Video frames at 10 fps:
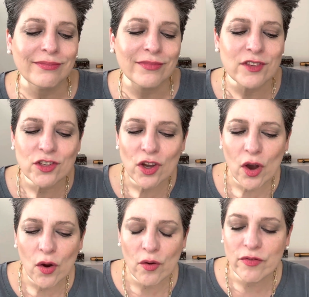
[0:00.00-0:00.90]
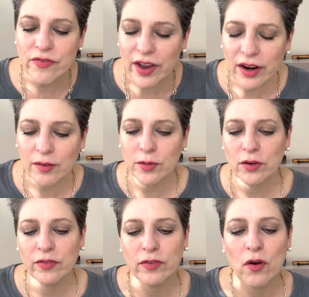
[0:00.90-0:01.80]
So very
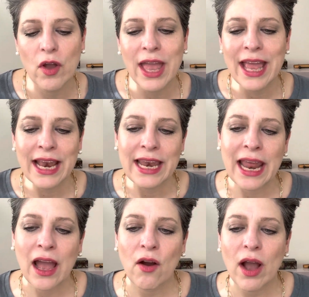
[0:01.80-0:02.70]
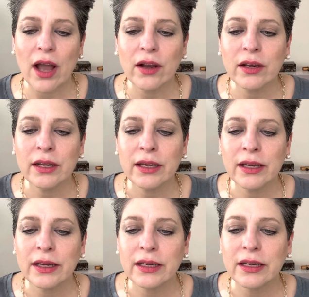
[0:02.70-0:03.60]
beautiful. Now I'm
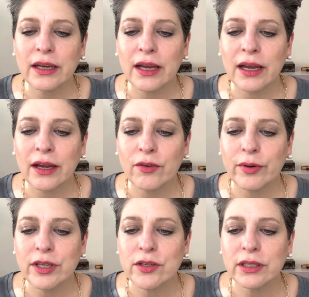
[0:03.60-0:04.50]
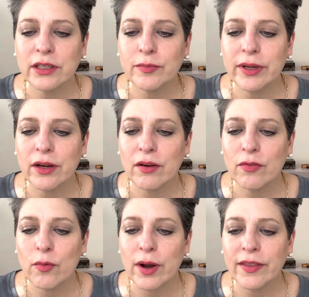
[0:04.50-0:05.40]
gonna read you a little bit of
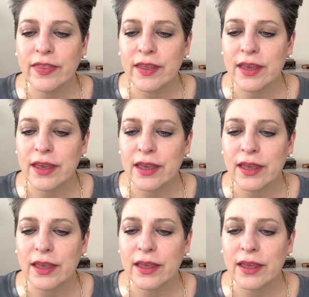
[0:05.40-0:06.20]
what the